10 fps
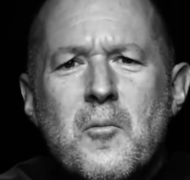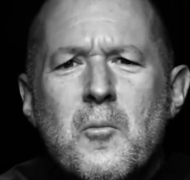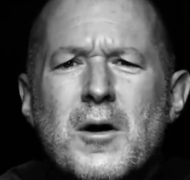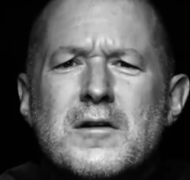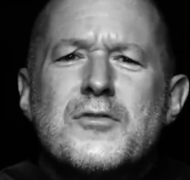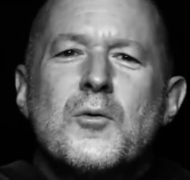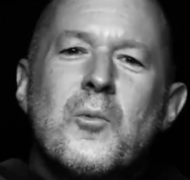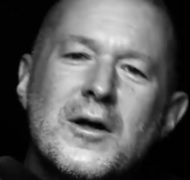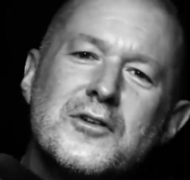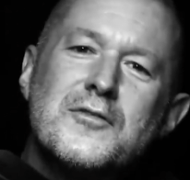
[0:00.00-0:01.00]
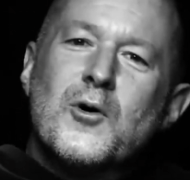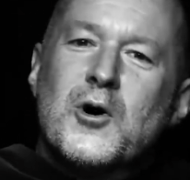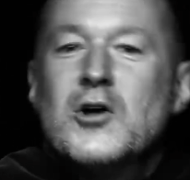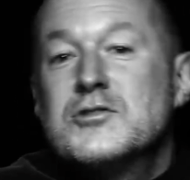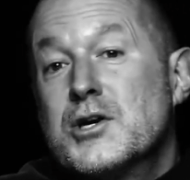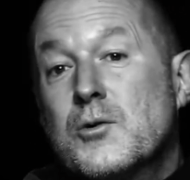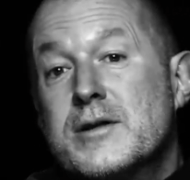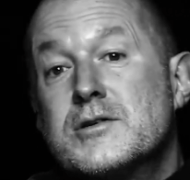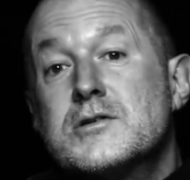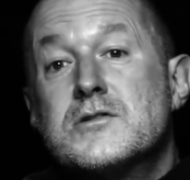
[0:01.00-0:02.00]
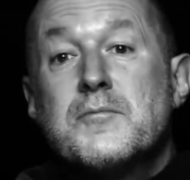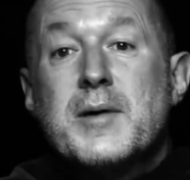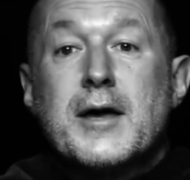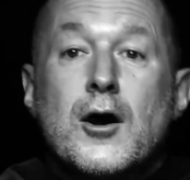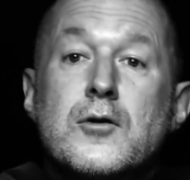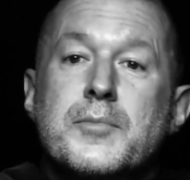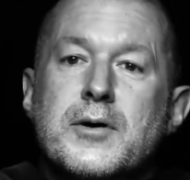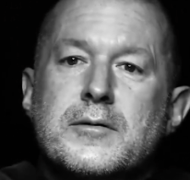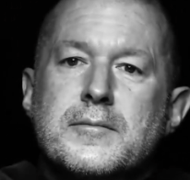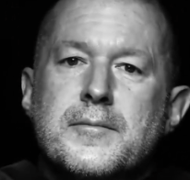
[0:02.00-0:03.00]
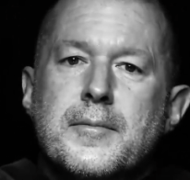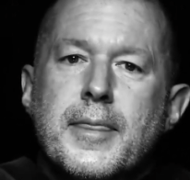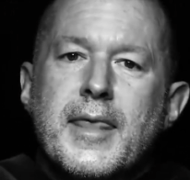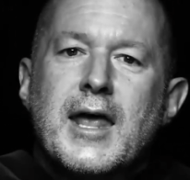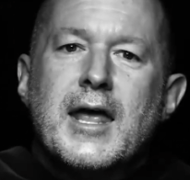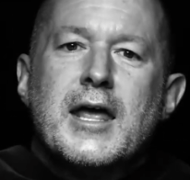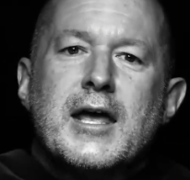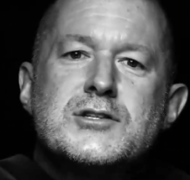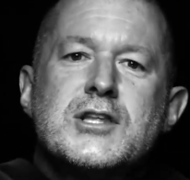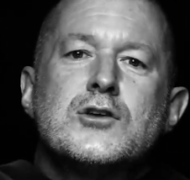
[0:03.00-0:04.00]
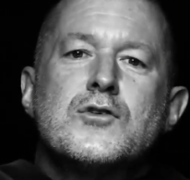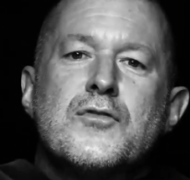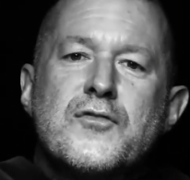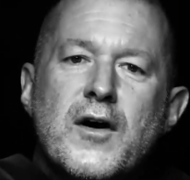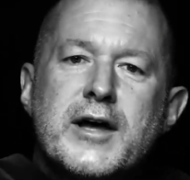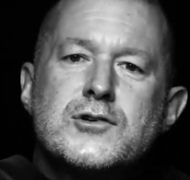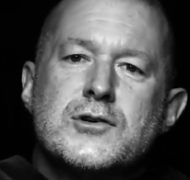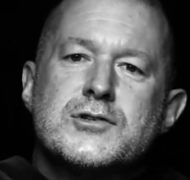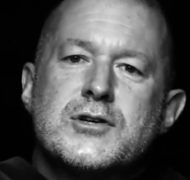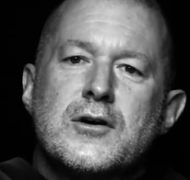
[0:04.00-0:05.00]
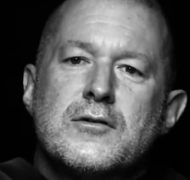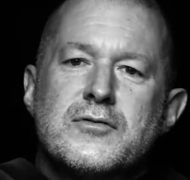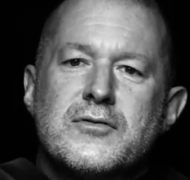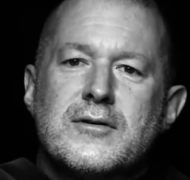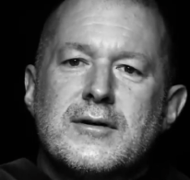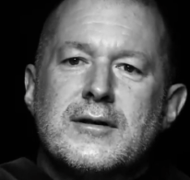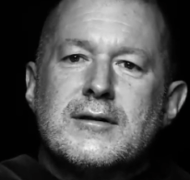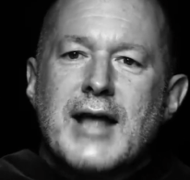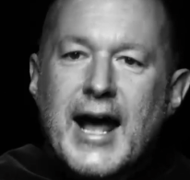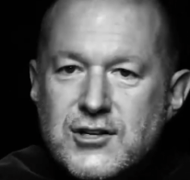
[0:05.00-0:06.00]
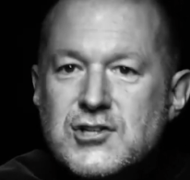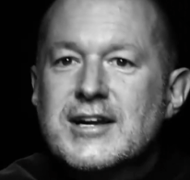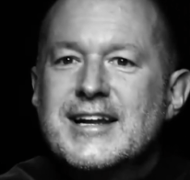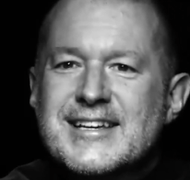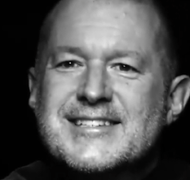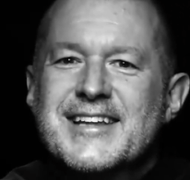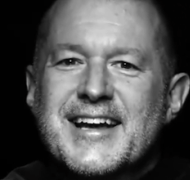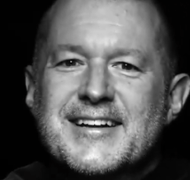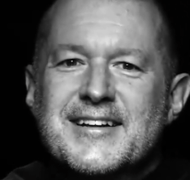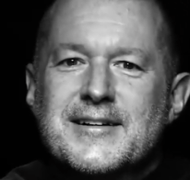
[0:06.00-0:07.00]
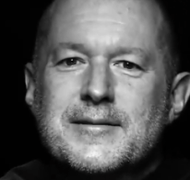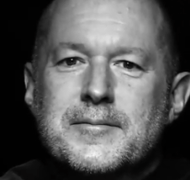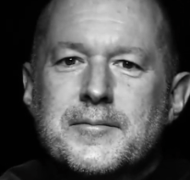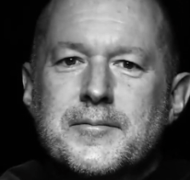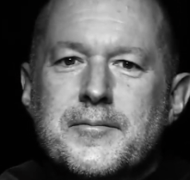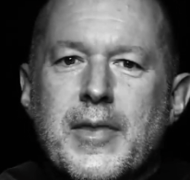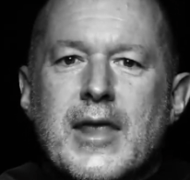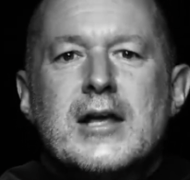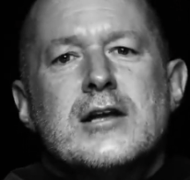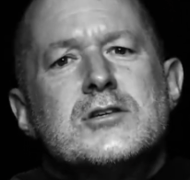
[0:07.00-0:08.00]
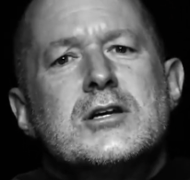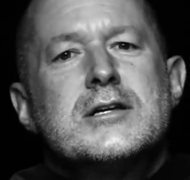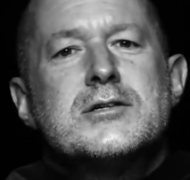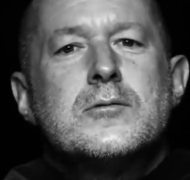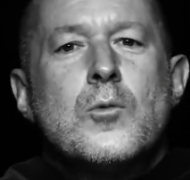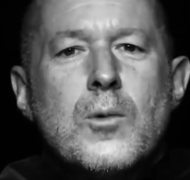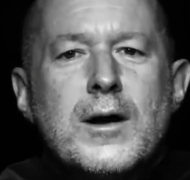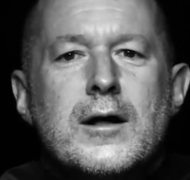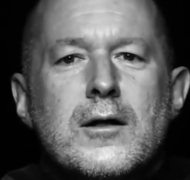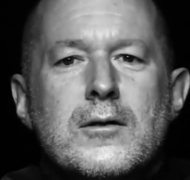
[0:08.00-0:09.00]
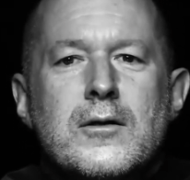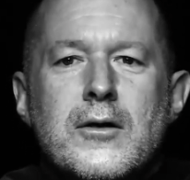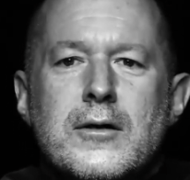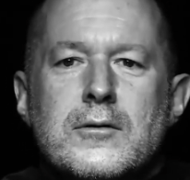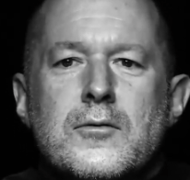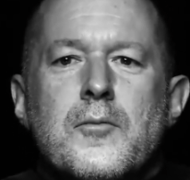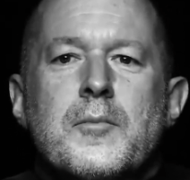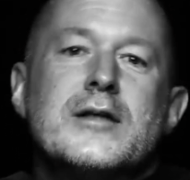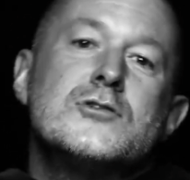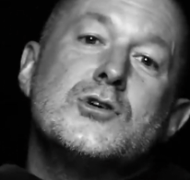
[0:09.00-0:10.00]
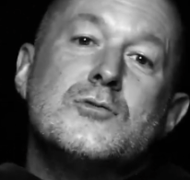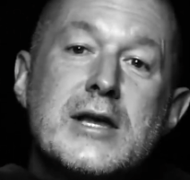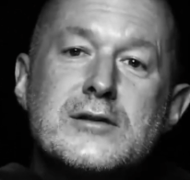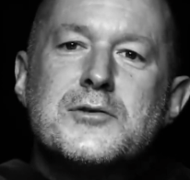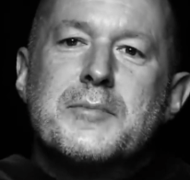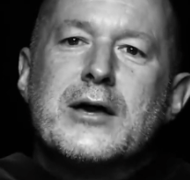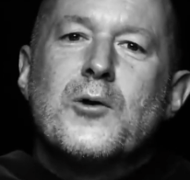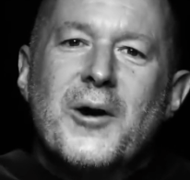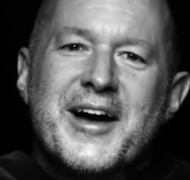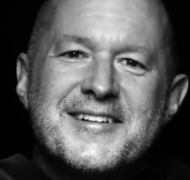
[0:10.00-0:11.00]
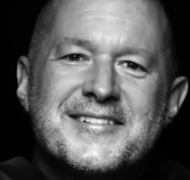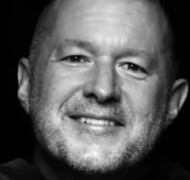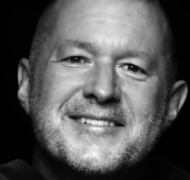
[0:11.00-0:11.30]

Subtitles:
one of the wonderful consequences of being open is that you find yourself actually listening. To listen well means you need to be quiet.